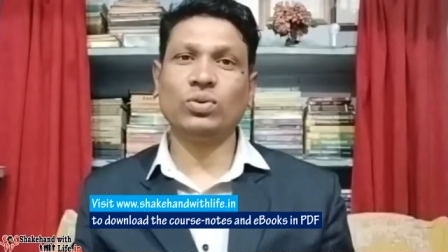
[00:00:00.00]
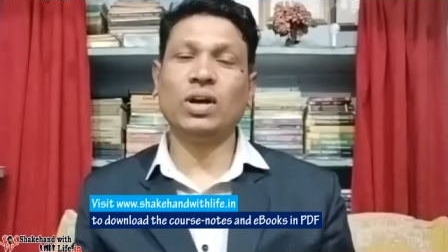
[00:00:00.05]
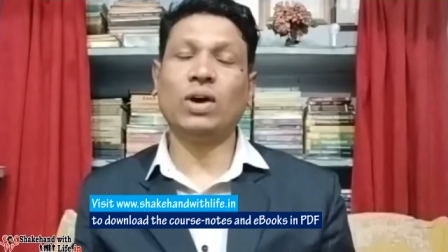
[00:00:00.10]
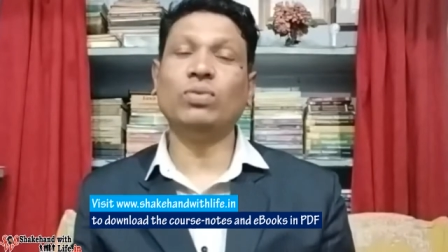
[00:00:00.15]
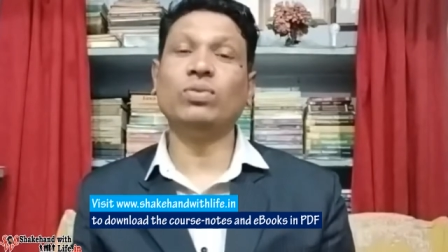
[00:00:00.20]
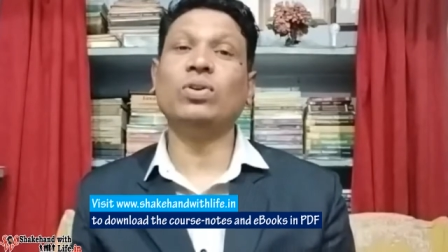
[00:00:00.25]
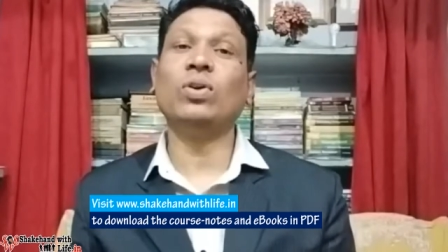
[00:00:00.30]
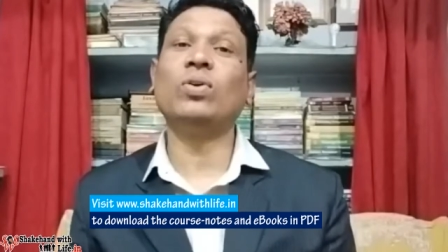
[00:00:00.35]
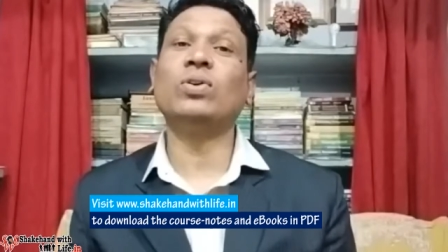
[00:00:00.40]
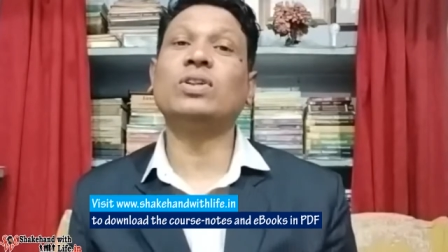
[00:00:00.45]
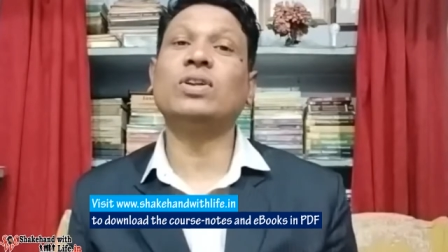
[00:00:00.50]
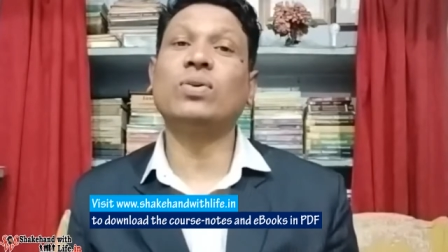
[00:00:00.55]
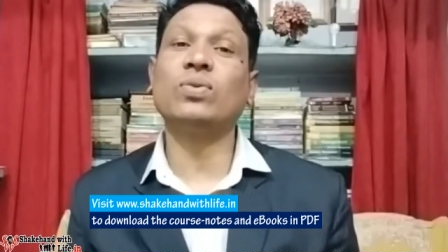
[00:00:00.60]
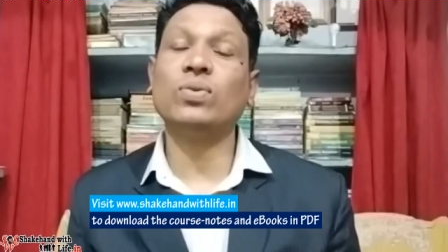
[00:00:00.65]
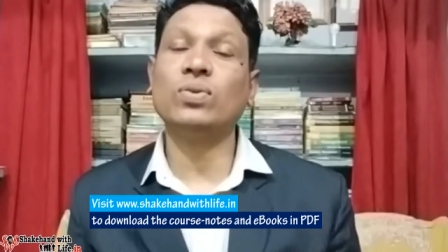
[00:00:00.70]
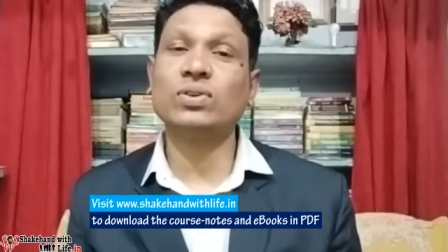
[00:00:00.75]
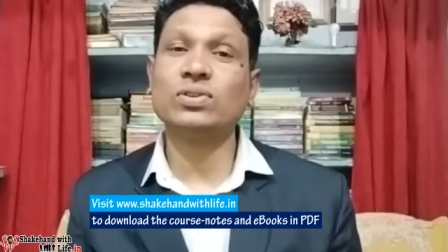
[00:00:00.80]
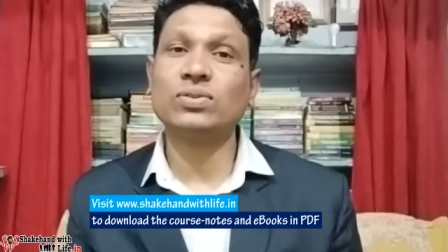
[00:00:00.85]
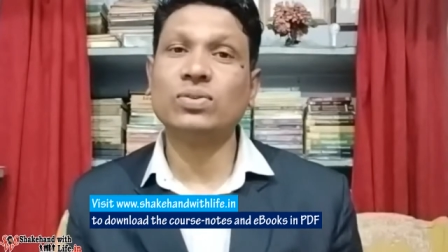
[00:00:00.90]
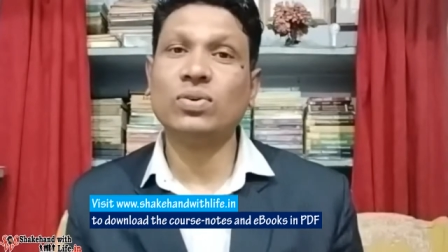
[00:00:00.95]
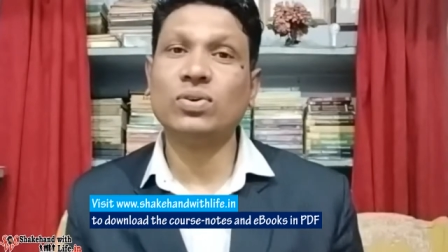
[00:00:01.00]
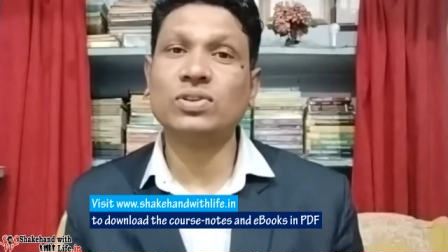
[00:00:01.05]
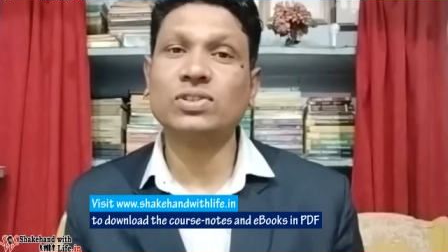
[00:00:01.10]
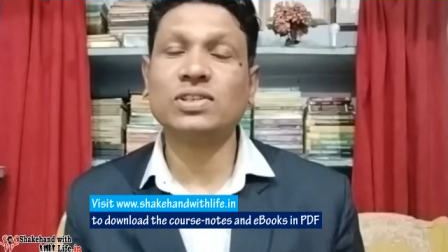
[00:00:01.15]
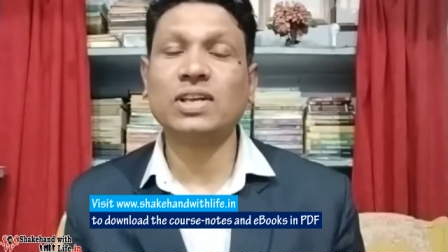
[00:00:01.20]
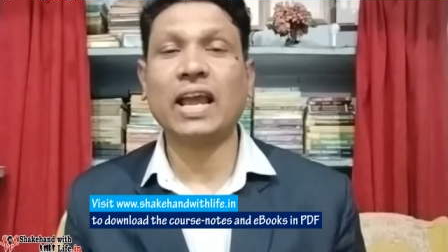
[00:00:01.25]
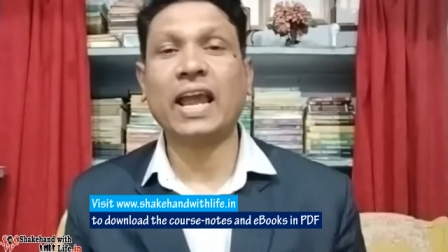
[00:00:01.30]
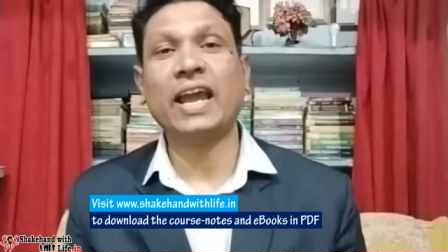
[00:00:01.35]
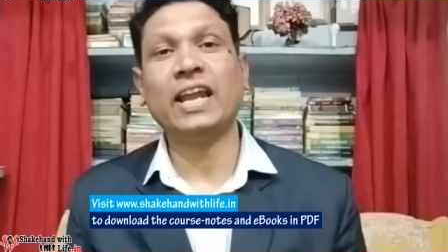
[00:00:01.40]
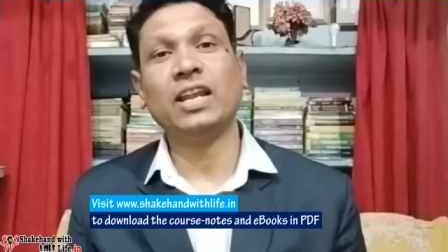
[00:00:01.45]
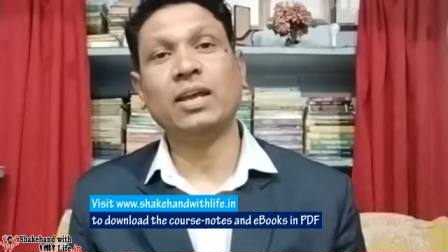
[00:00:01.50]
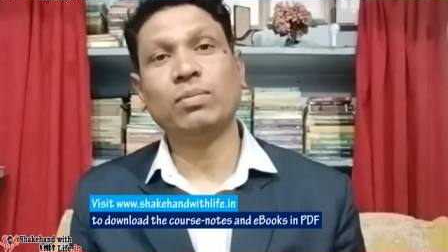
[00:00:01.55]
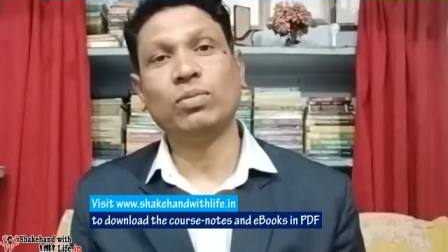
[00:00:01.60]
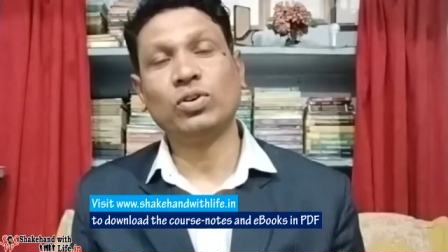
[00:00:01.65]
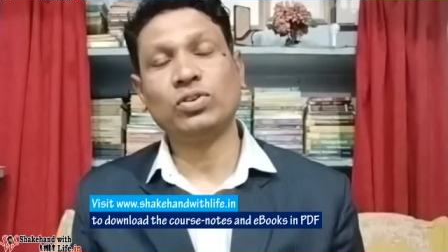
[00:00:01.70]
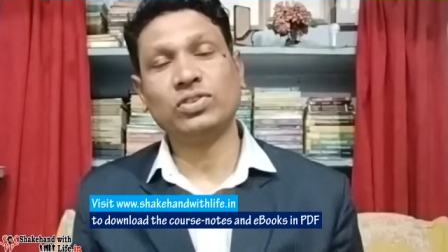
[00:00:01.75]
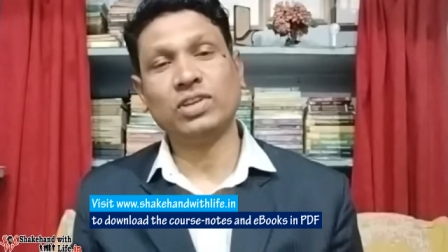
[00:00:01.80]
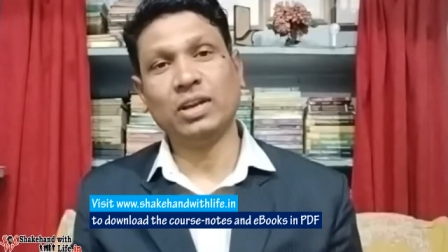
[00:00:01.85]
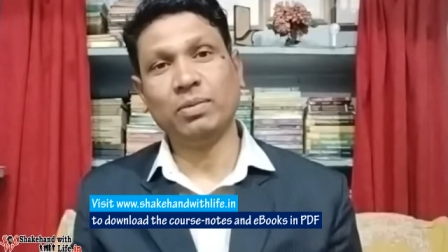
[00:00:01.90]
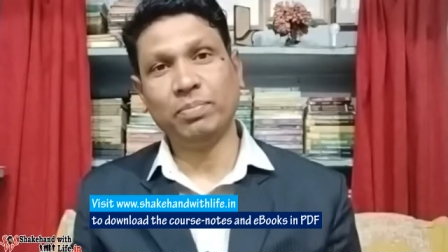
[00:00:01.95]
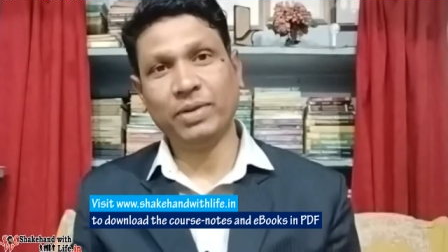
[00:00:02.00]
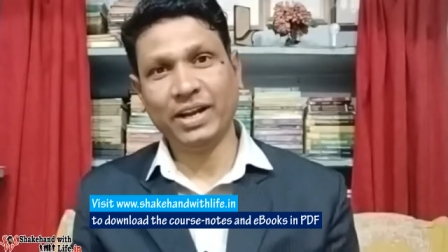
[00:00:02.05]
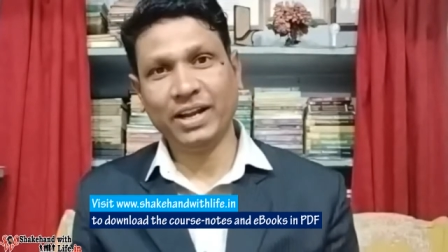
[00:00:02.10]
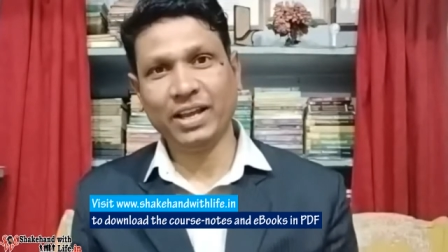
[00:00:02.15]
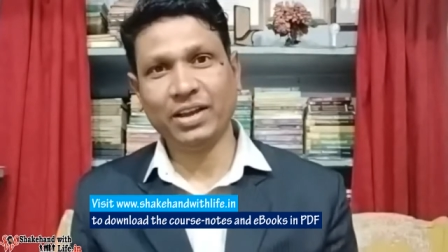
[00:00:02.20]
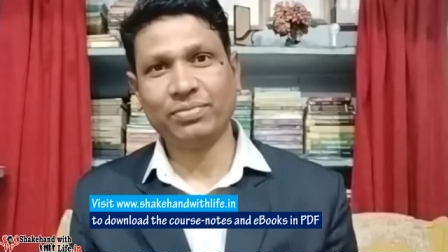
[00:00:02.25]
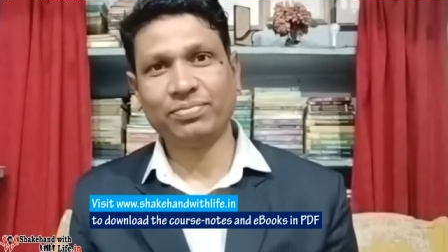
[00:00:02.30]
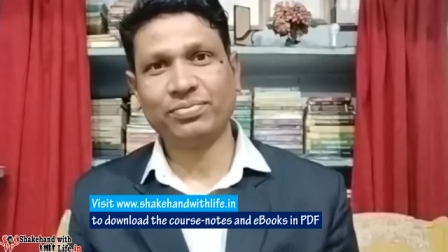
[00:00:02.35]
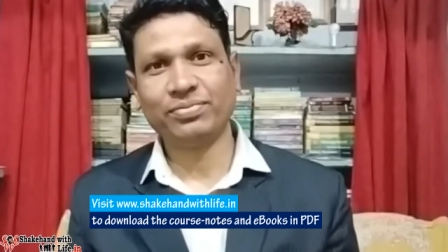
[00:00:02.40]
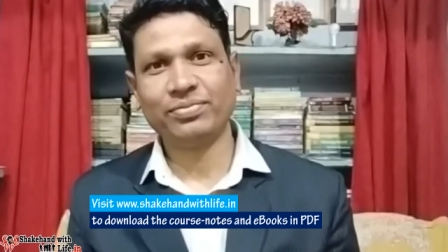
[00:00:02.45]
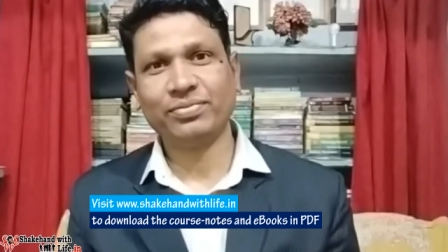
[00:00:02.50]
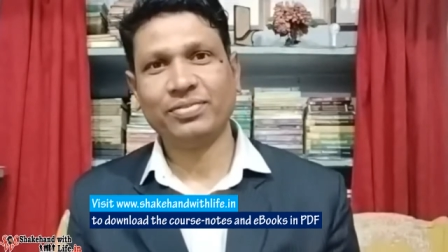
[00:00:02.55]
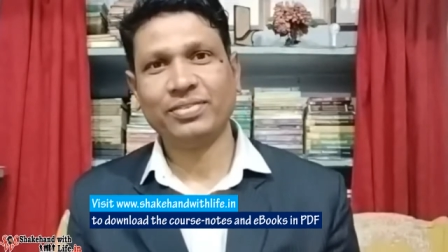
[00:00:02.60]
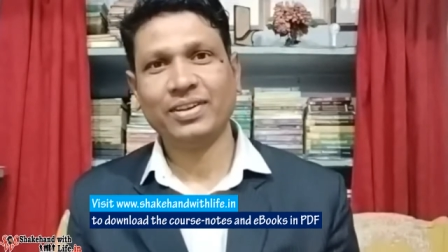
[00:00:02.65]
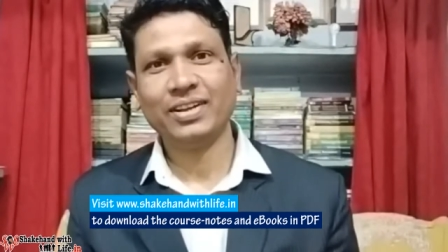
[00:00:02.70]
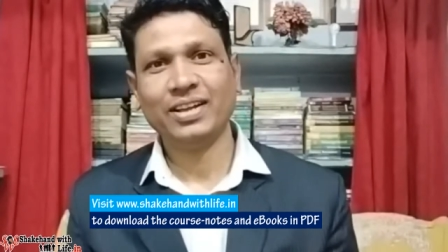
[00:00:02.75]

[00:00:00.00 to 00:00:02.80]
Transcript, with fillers: download the course notes and ebooks in P D F.